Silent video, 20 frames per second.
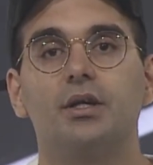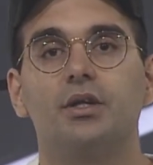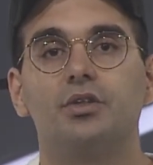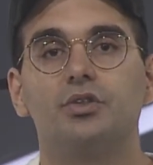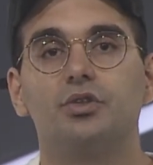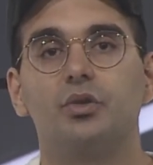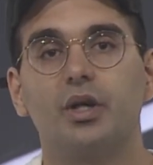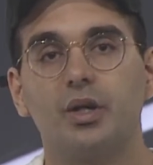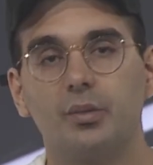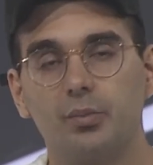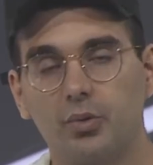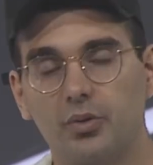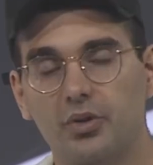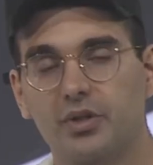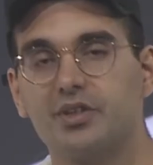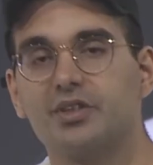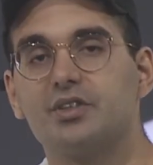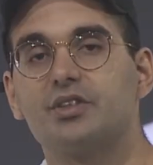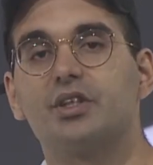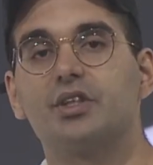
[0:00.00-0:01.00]
took an important
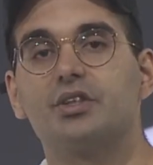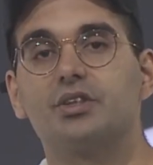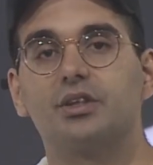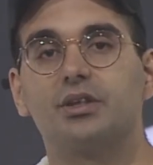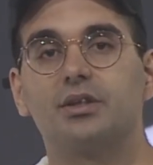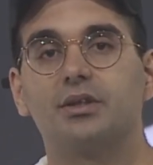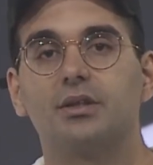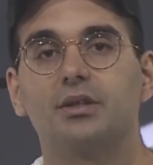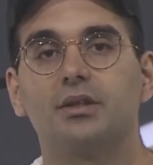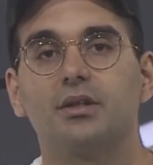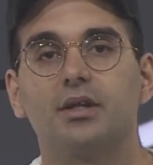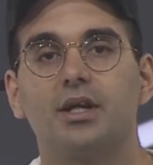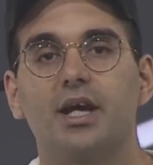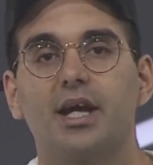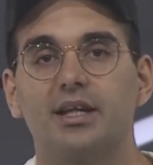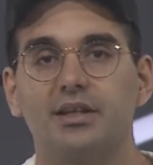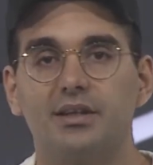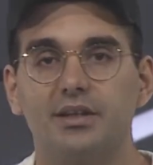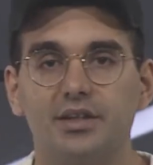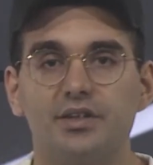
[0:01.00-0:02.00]
decision and
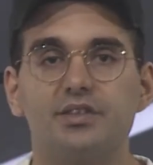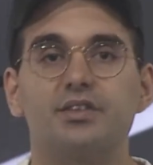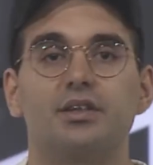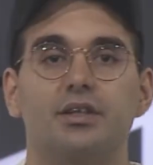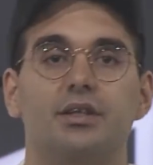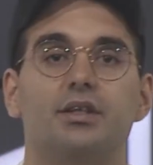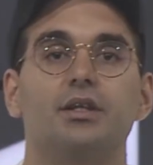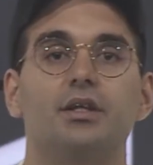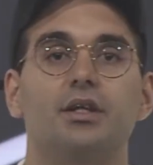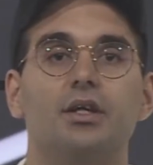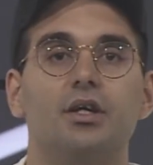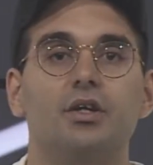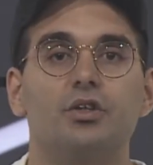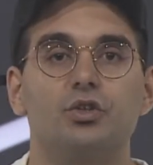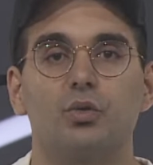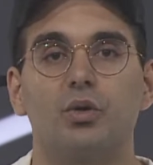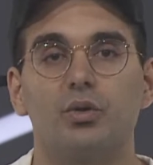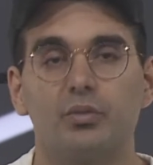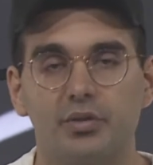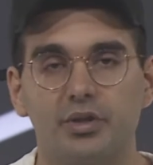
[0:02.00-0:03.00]
listen to
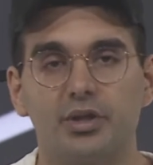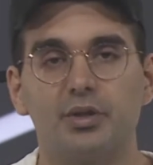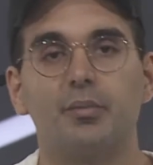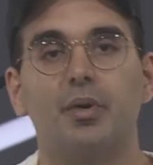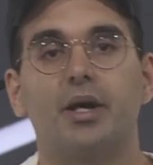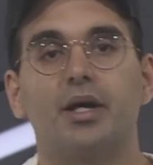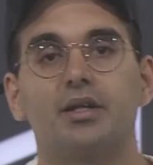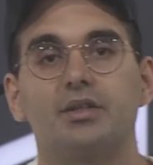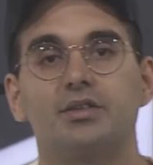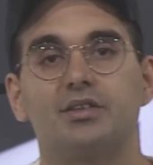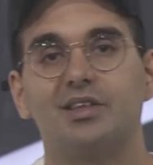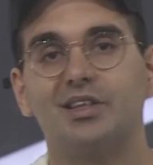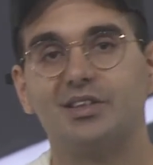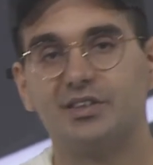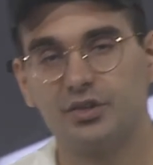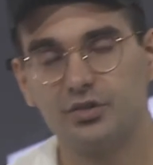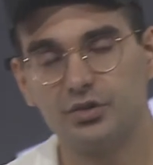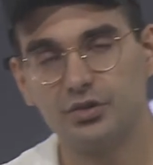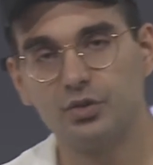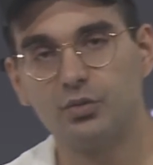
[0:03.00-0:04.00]
what really matters, listen
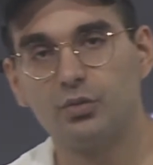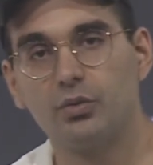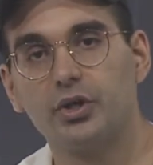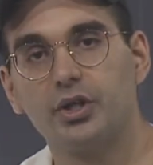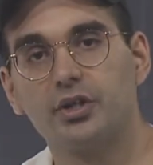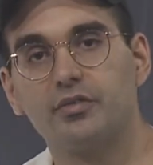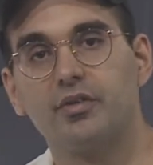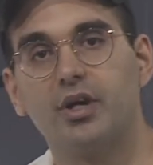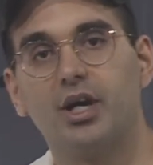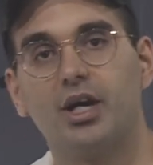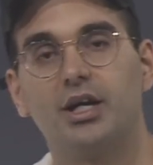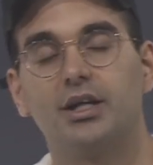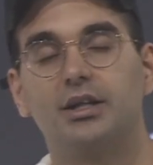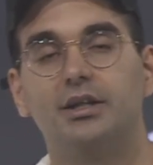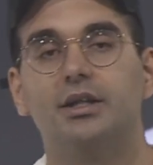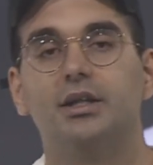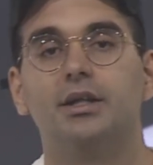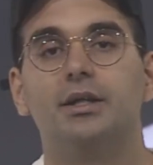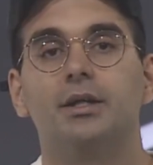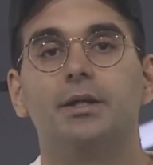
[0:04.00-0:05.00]
to the Word of God.
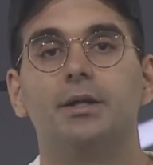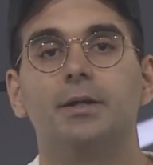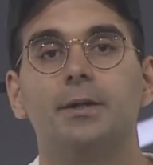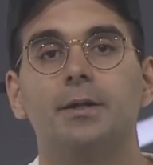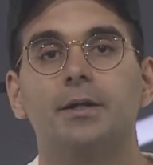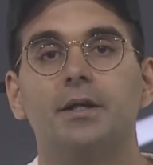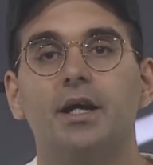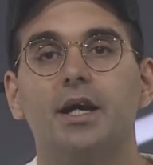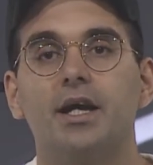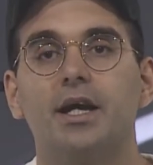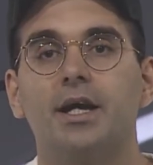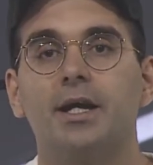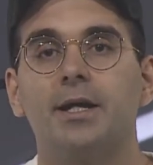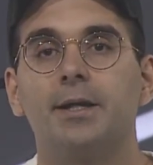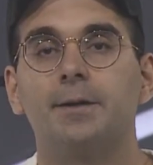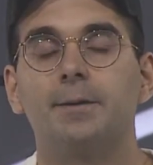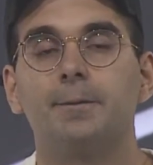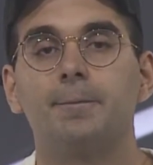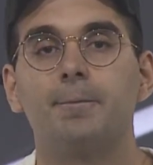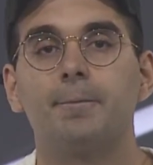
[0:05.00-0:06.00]

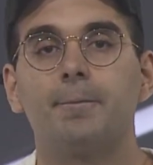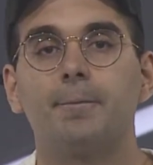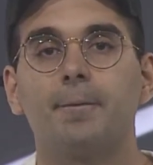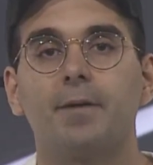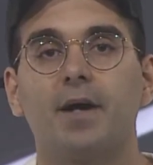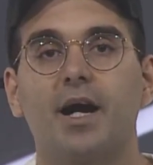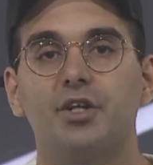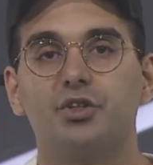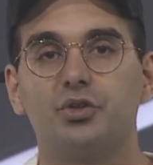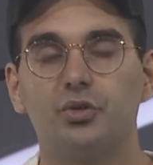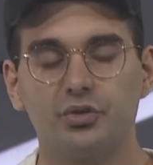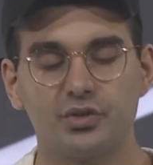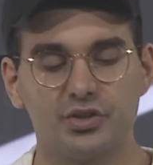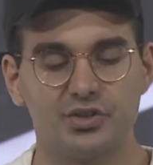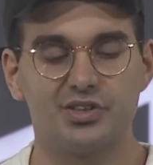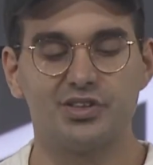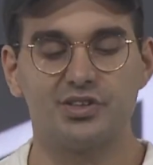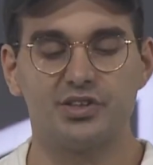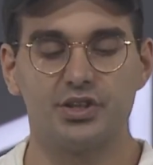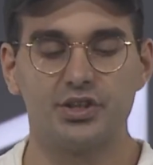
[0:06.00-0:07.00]
And I took this
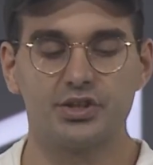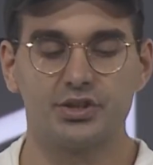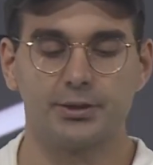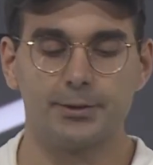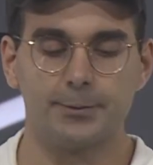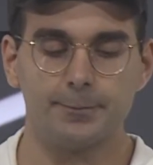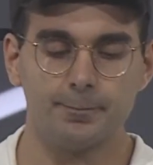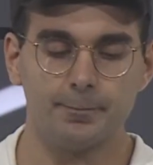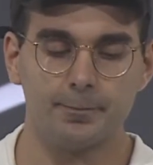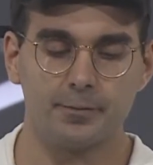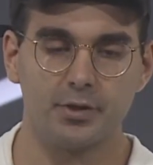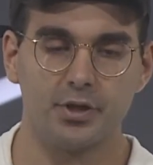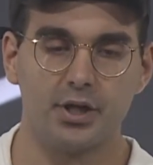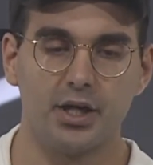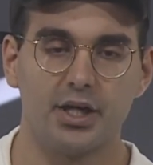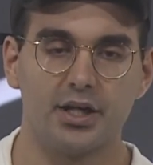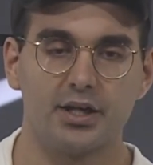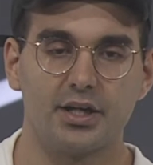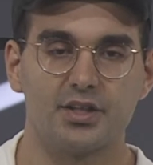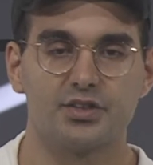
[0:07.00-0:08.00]
decision,
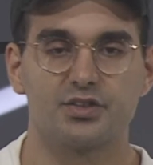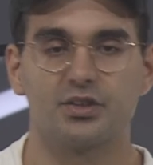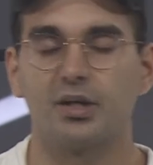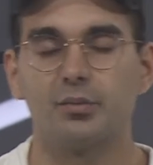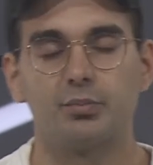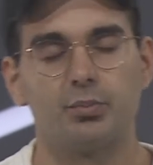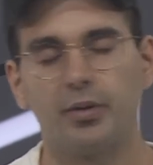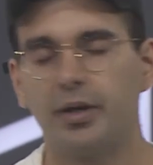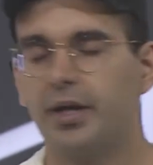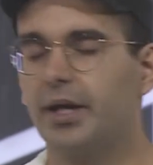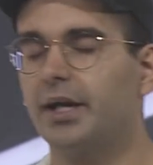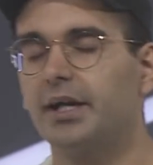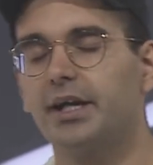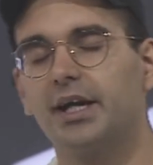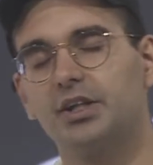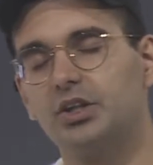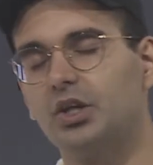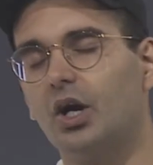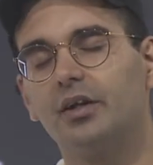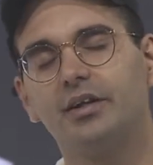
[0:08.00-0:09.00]
and I started praying,
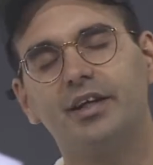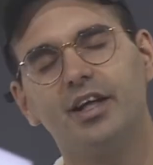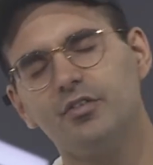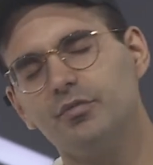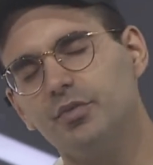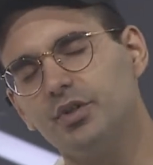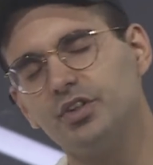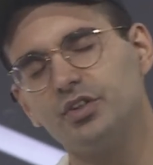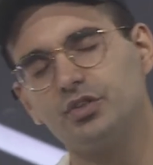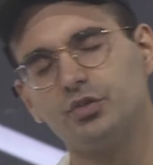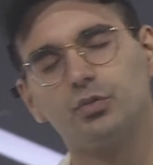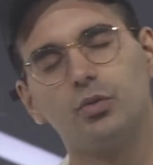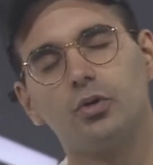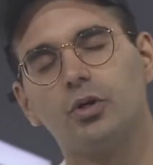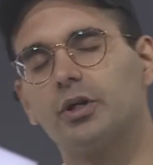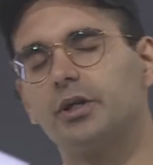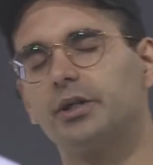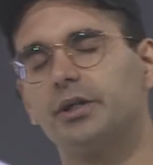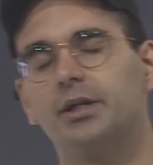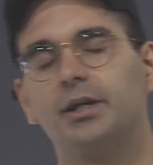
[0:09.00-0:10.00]
and God gave me this
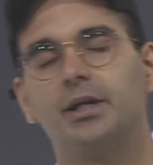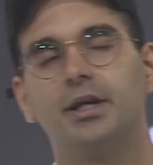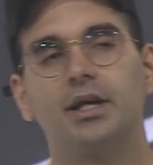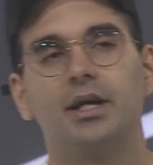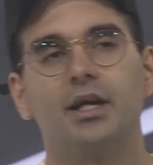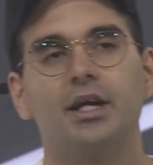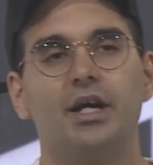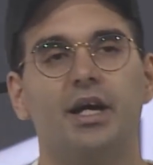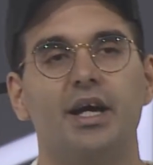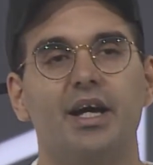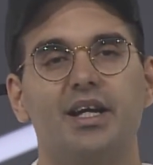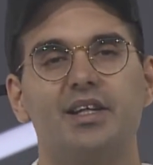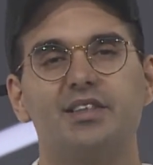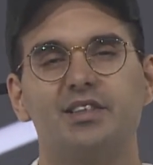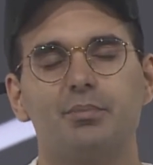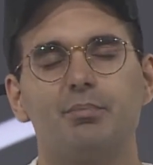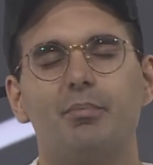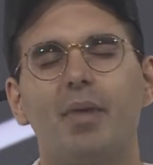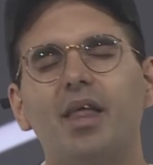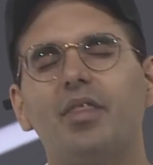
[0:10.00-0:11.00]
word, and it's
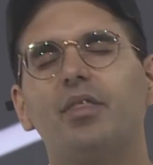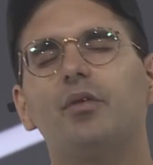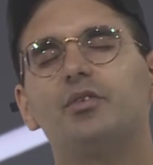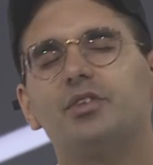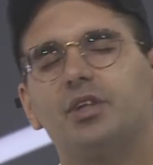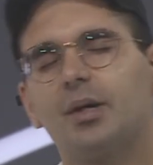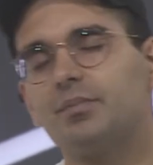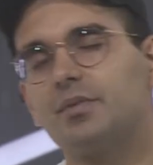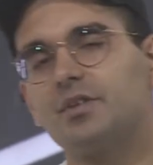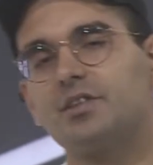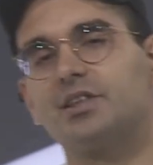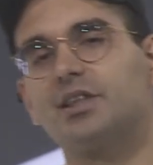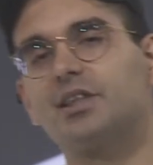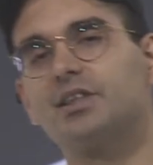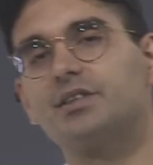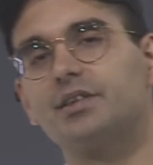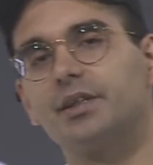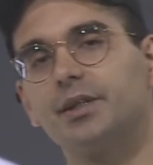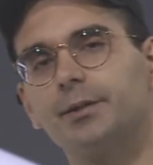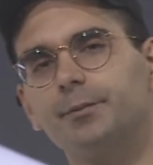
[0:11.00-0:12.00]
in Matthew chapter
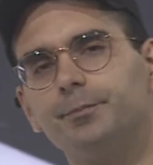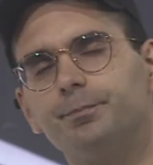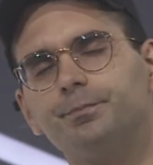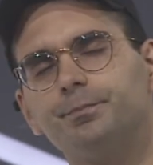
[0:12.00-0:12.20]
16,